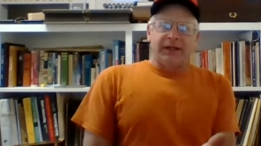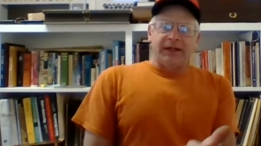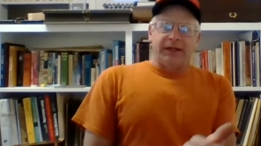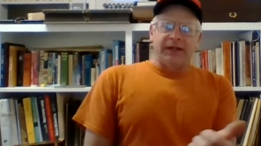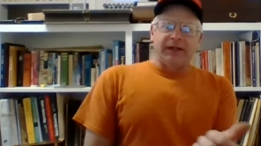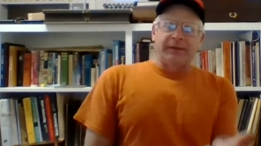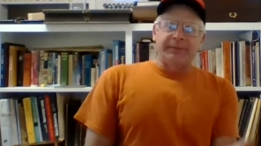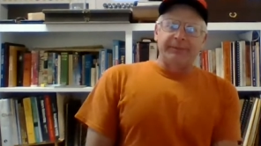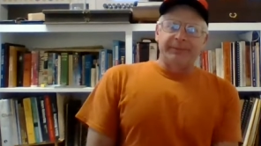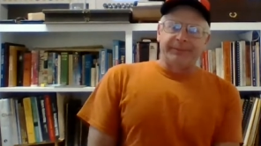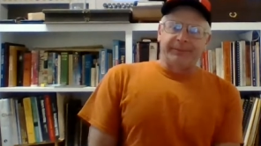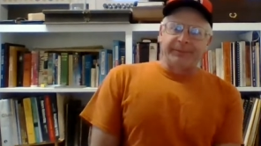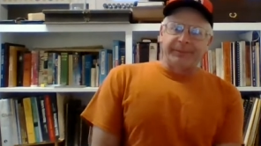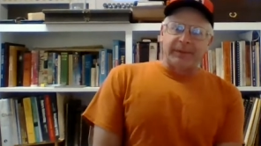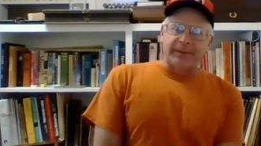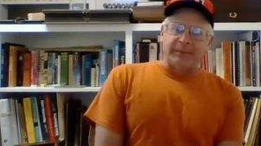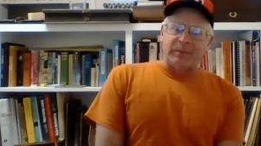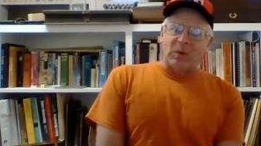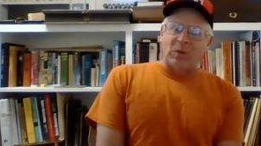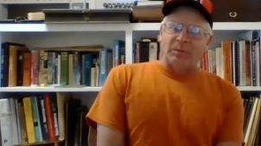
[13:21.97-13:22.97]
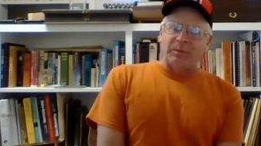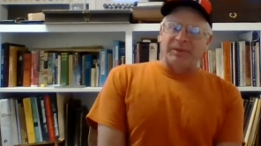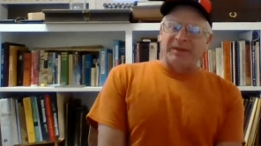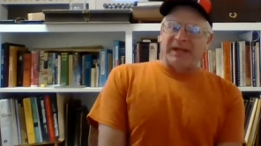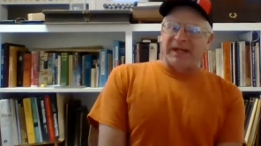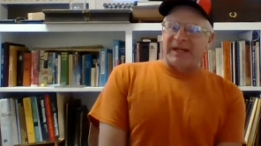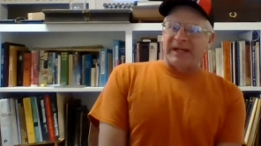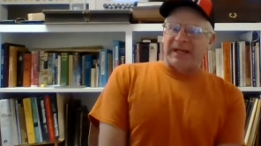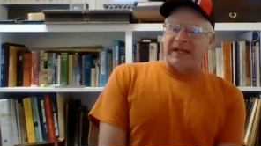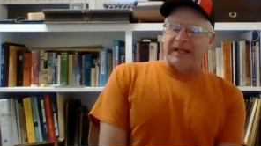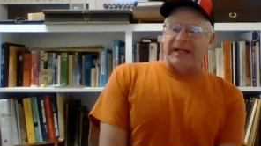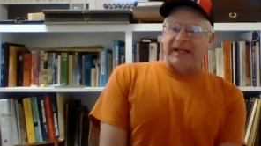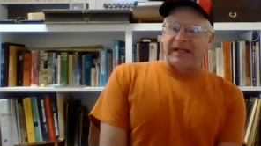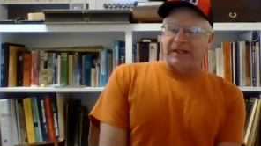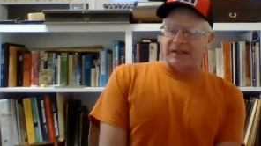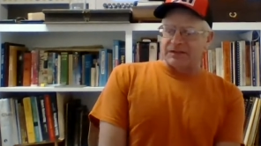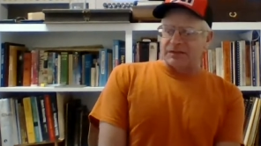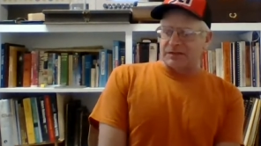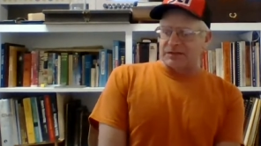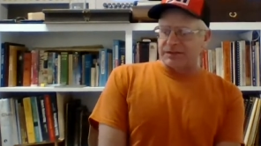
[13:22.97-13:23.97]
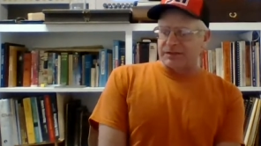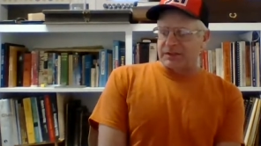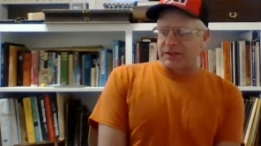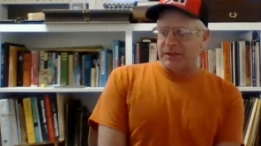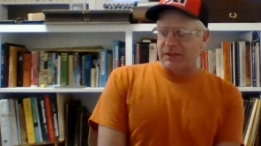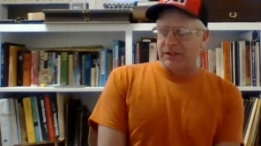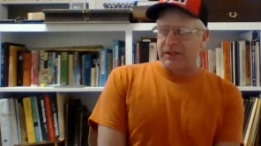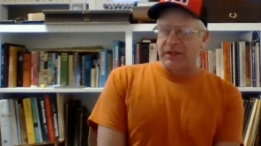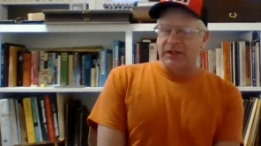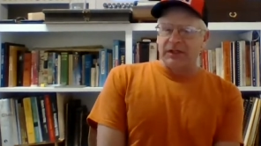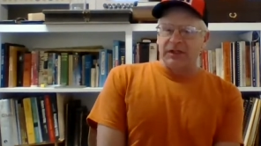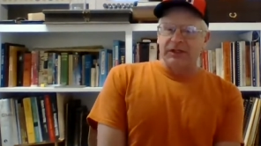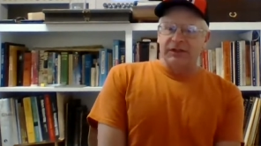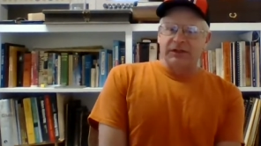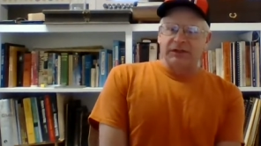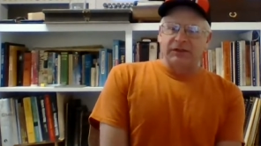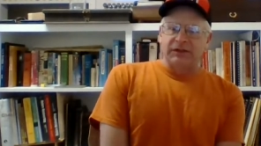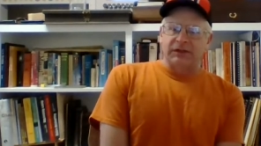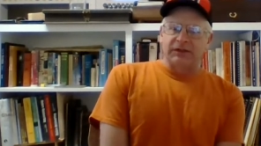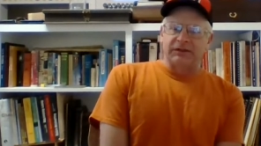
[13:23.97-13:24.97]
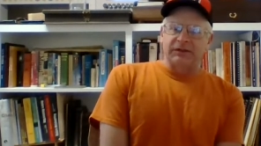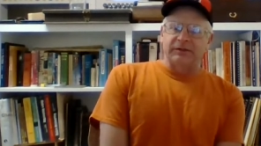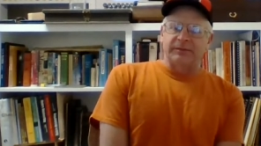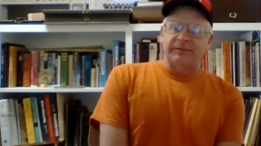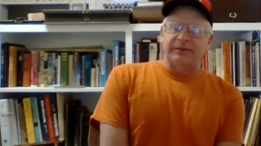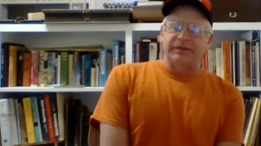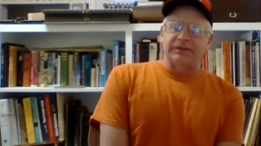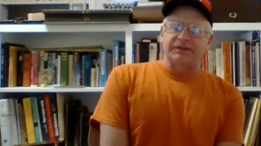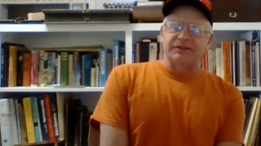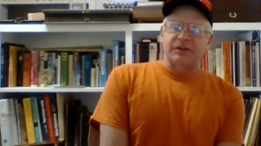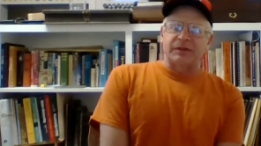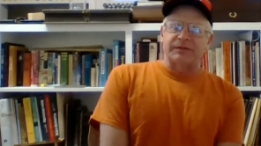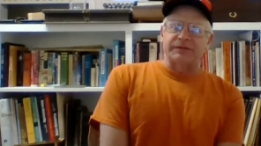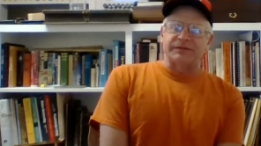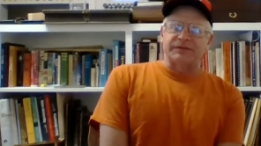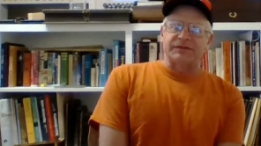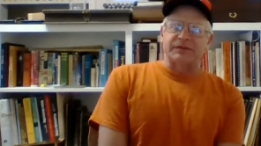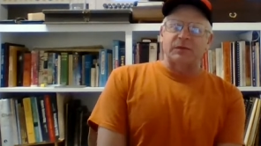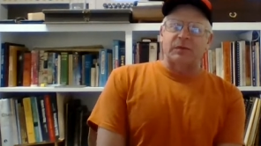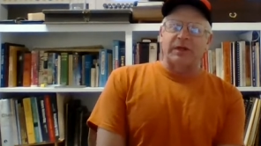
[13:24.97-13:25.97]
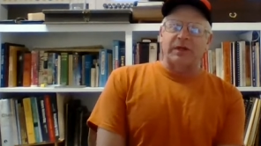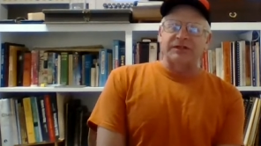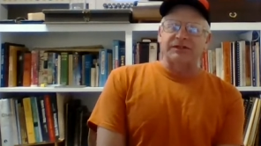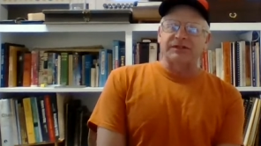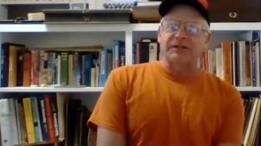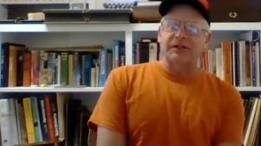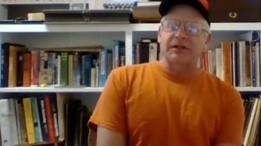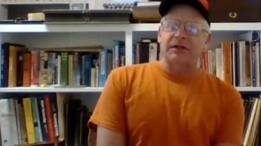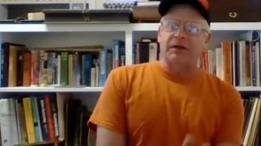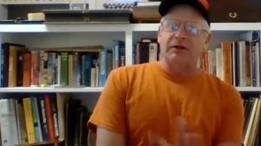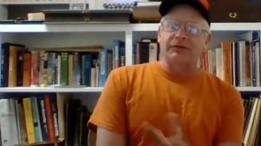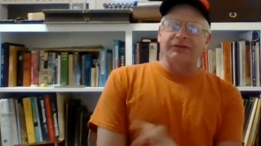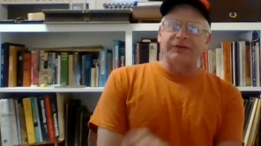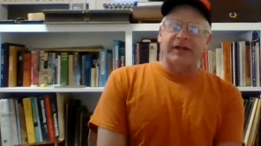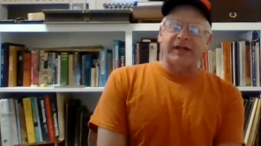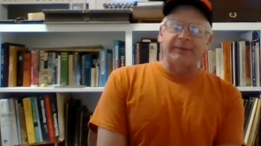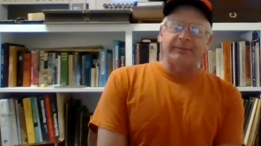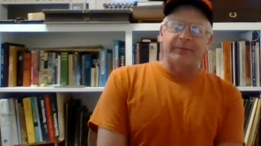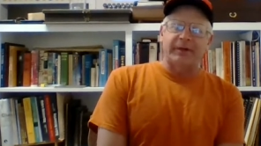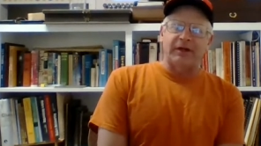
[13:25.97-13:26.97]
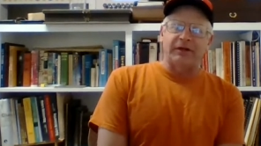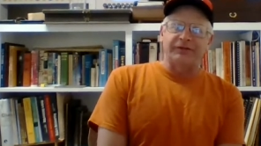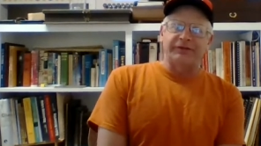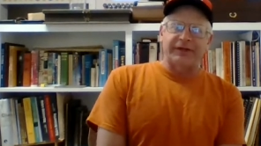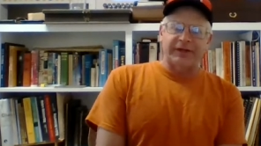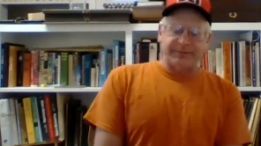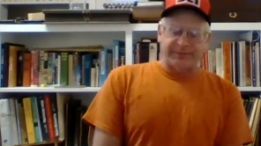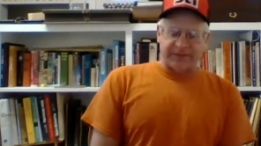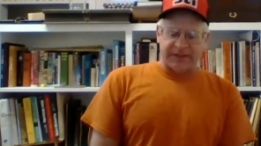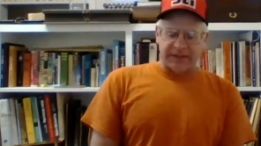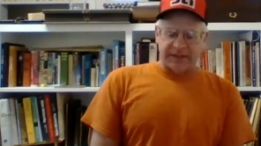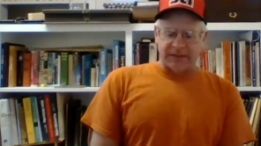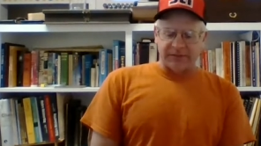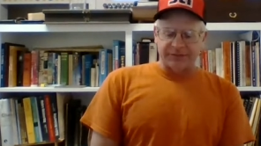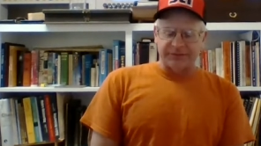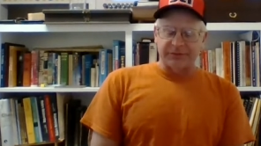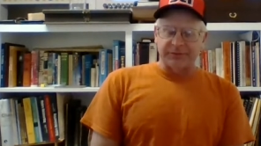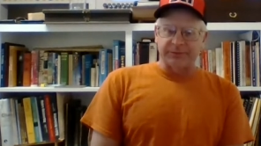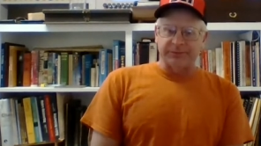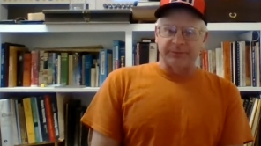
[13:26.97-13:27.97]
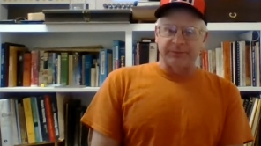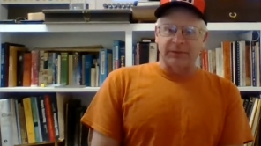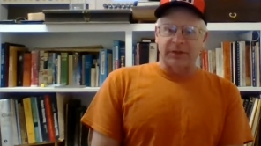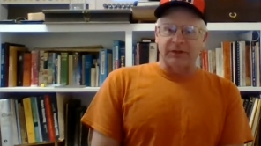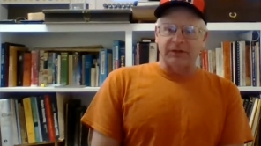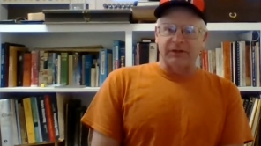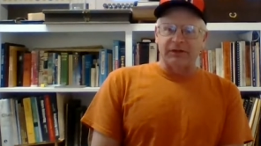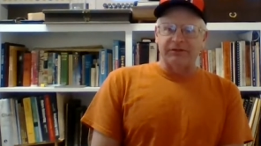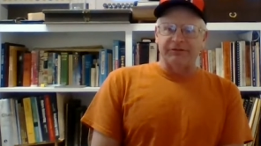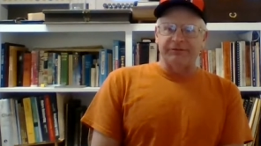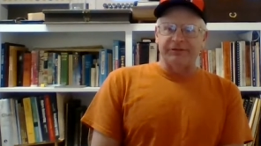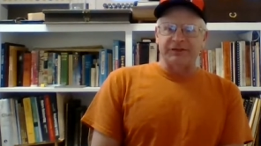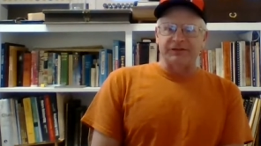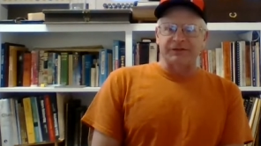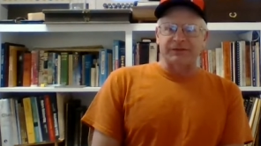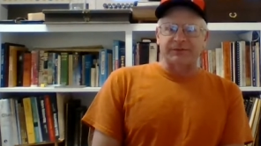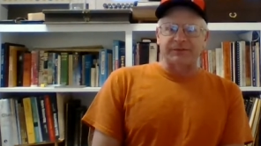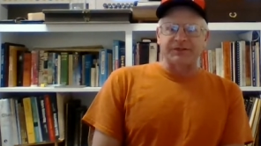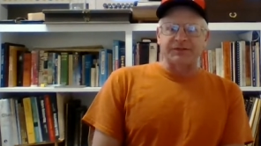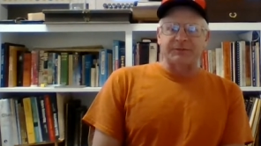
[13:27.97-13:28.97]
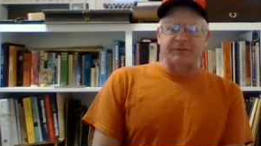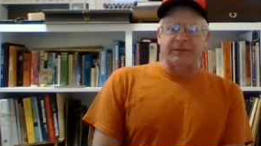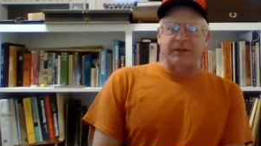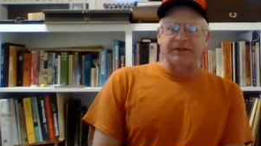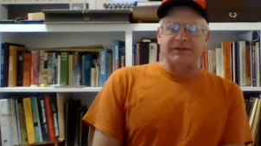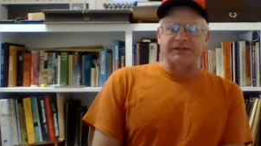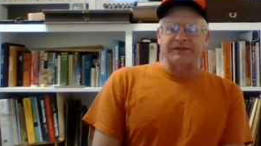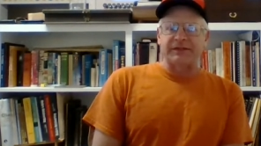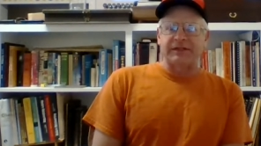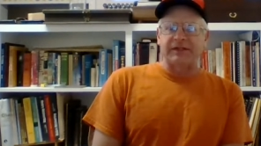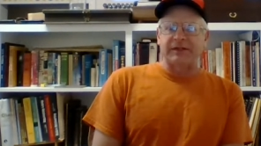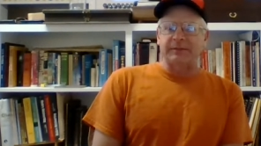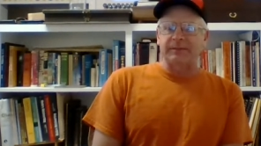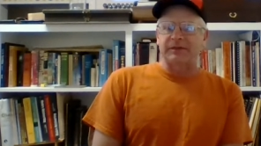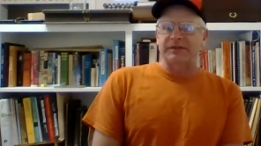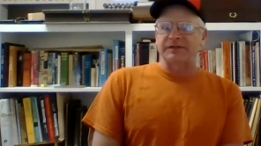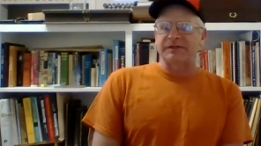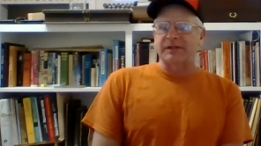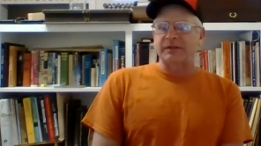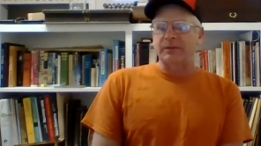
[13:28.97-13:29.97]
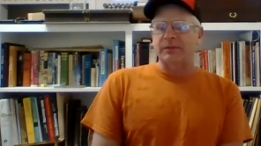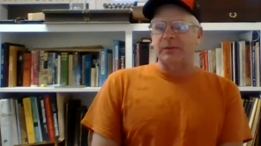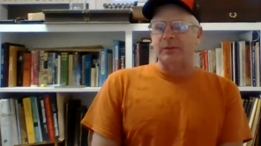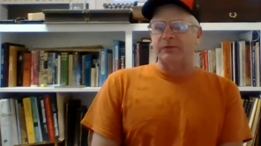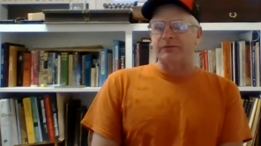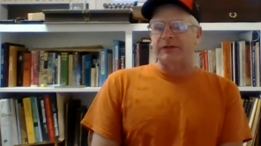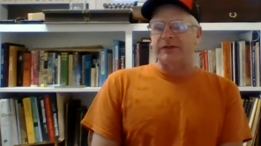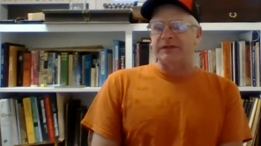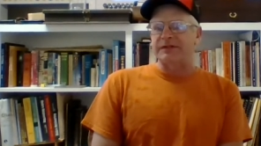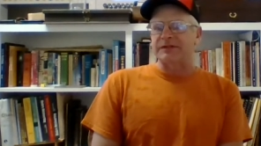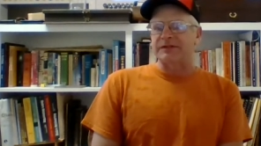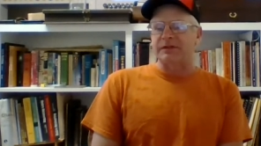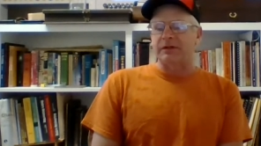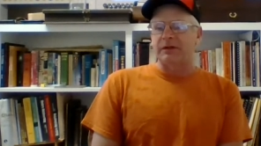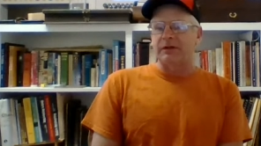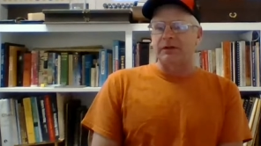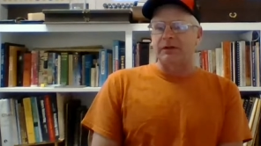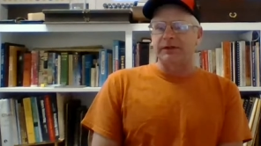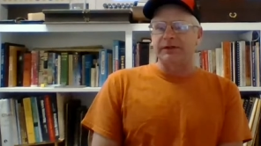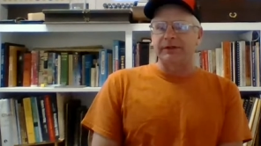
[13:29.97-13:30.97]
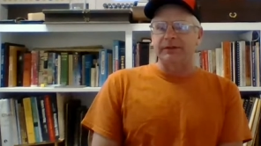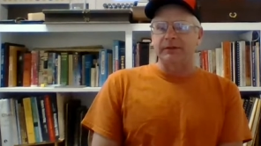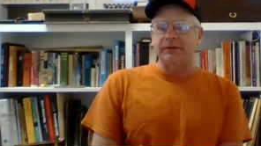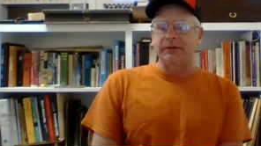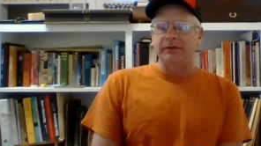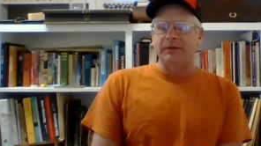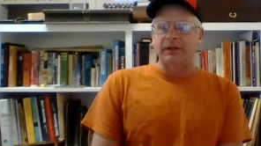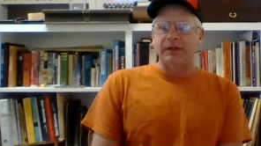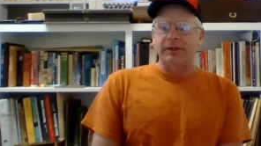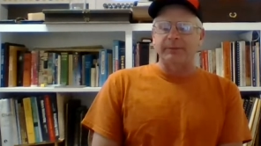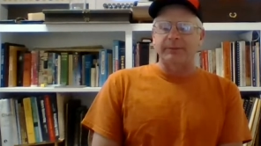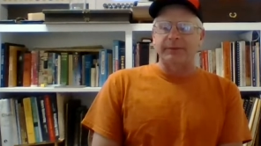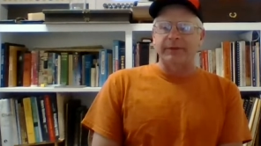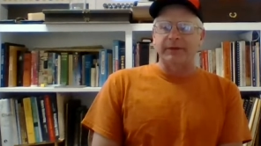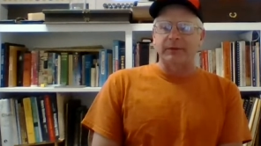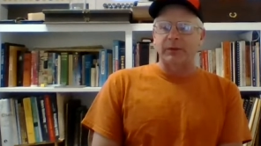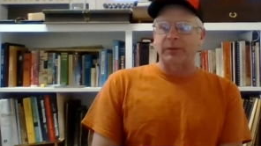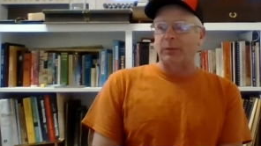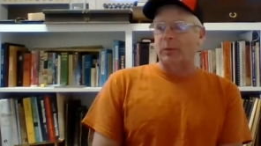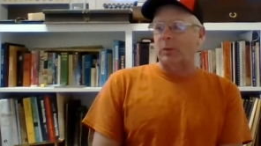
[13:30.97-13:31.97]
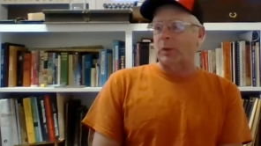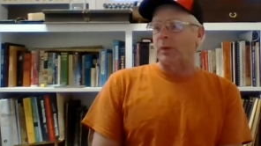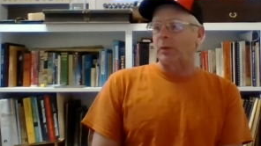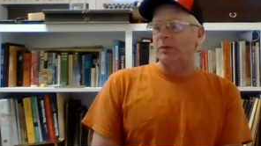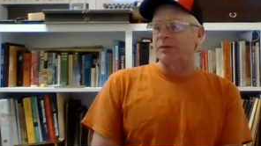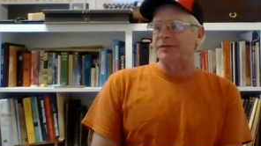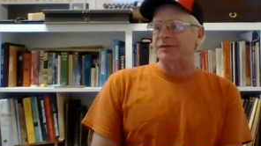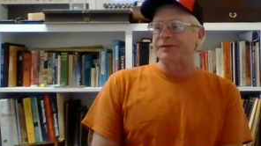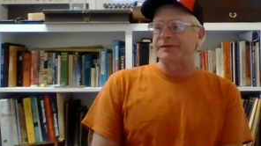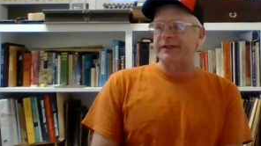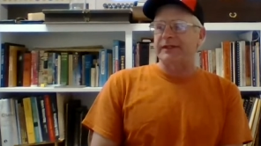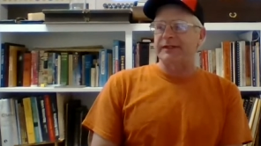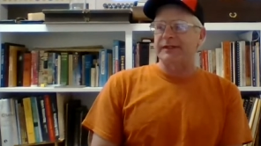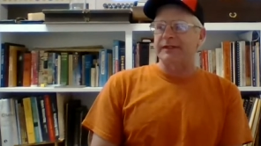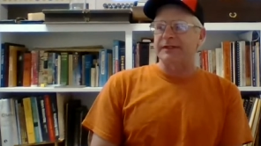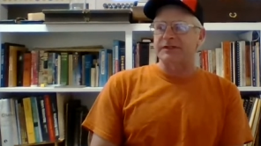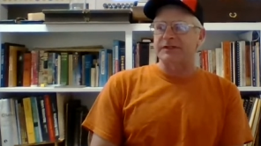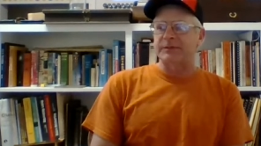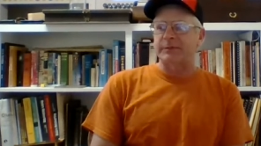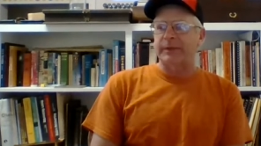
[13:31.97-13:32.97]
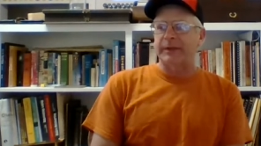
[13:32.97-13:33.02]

Um, I'm hoping that kind of answers a little bit of Joseph's question, and I'll type I'll type that out to an uh, official response to him because I don't know if he's on here or not, but, or or we'll see this.